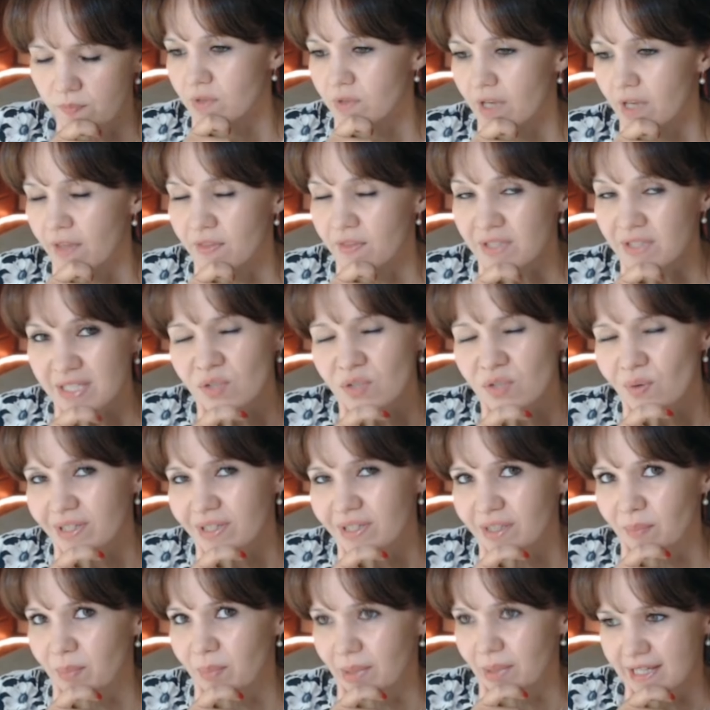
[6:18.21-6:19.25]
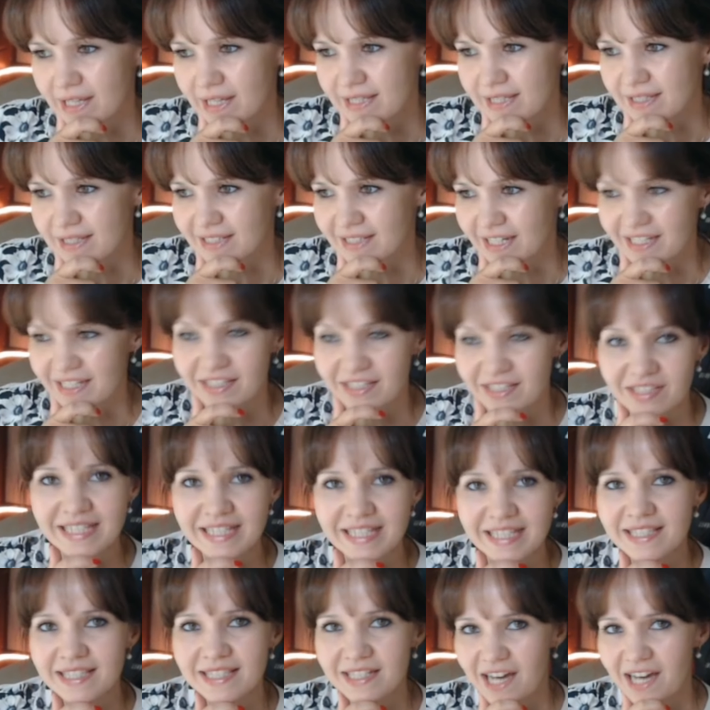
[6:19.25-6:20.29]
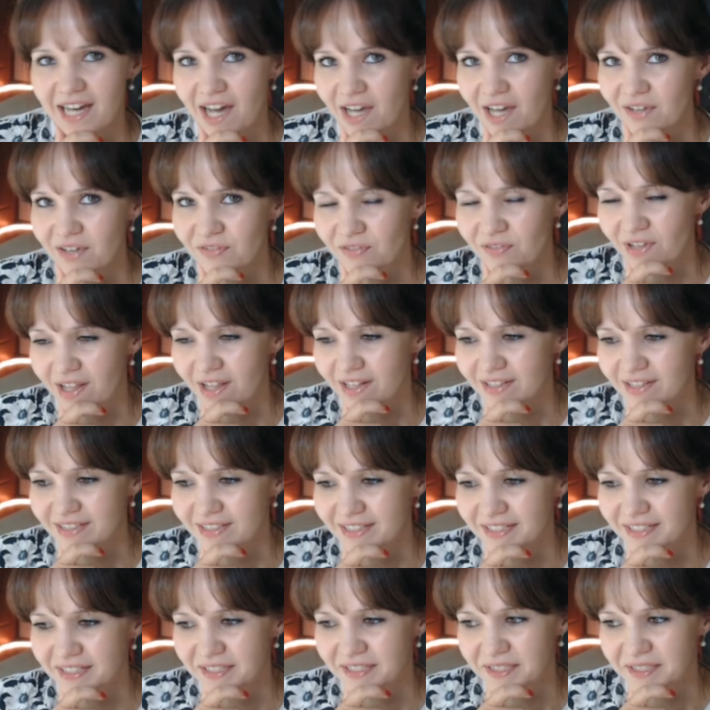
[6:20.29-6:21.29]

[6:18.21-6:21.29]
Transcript: And this is quite unpleasant. At least I felt